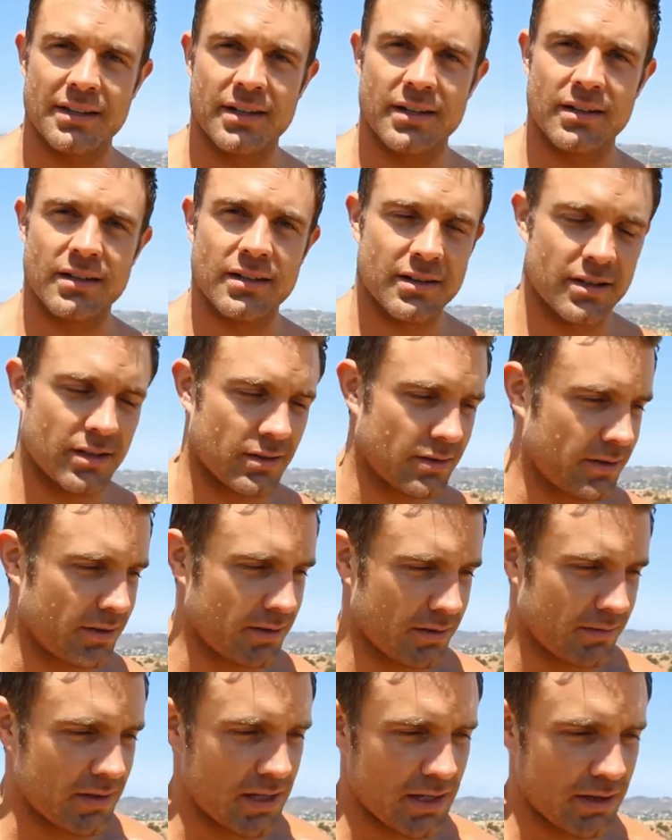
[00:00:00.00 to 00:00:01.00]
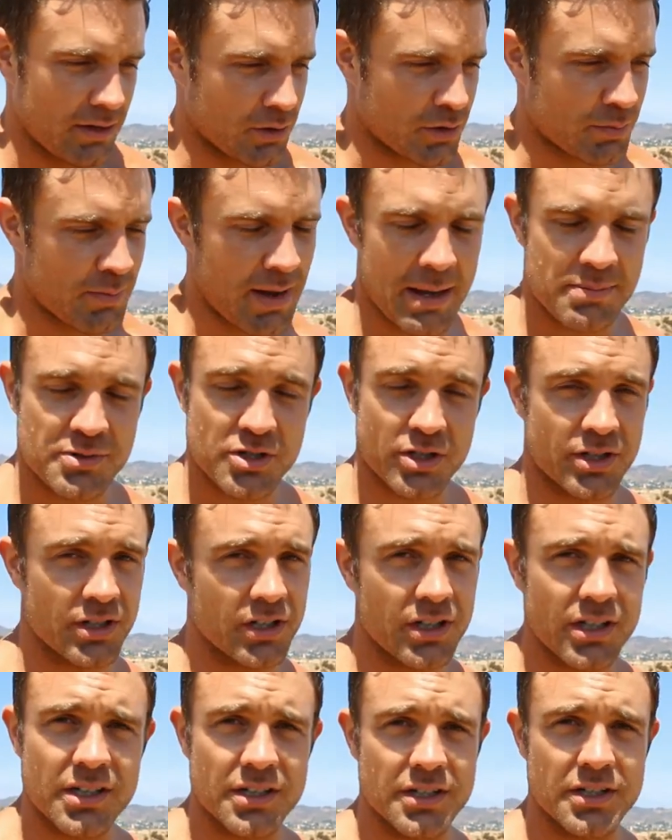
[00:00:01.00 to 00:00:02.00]
And those maps are
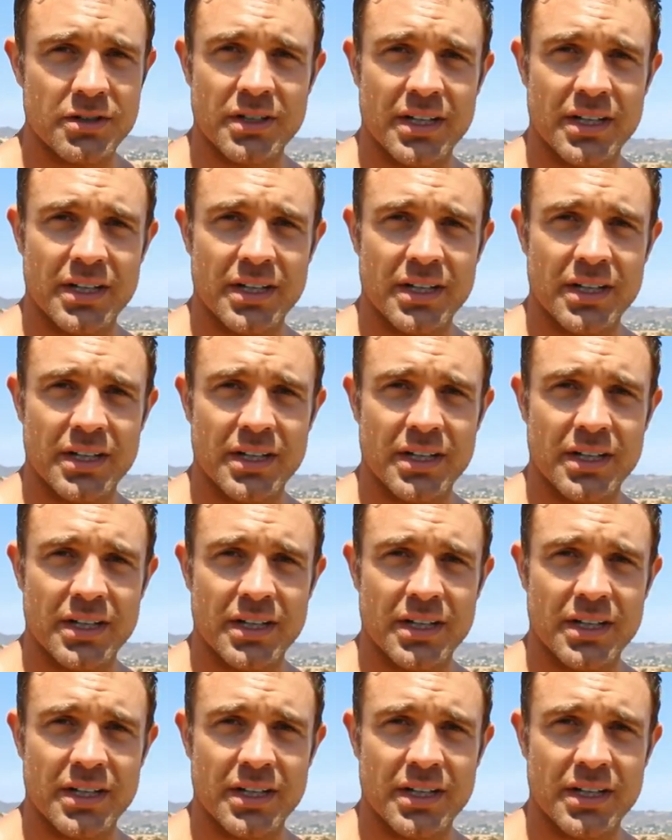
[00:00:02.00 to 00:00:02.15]
good.